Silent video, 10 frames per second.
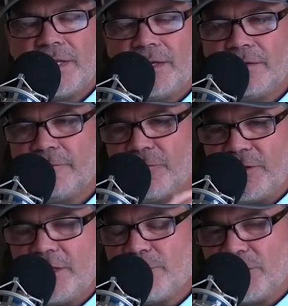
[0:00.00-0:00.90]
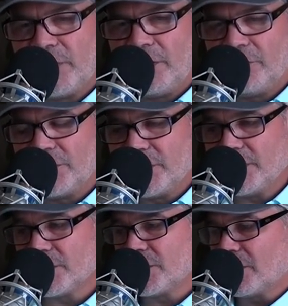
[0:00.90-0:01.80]
in for these particular
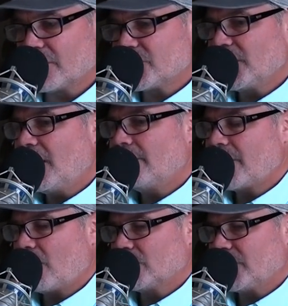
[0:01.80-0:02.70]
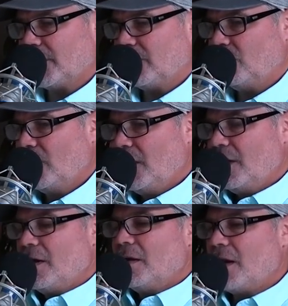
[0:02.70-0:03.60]
diseases, there are some that will tell you
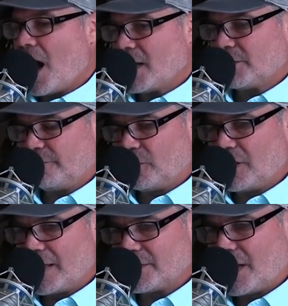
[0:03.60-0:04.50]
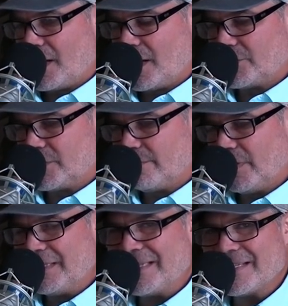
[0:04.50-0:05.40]
not to fertilize in high nitrogen,
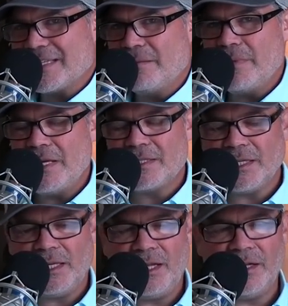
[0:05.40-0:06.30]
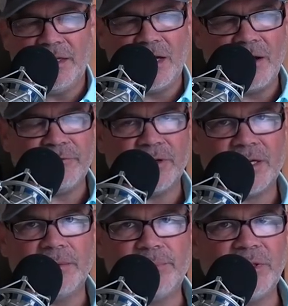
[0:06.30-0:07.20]
but it doesn't mean to cut it off
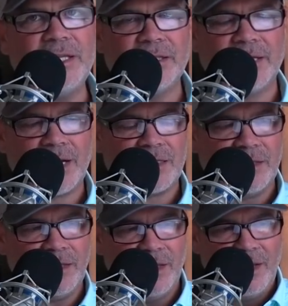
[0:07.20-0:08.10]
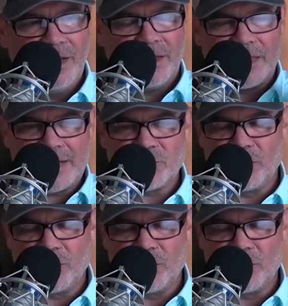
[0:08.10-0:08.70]
completely. And I think that's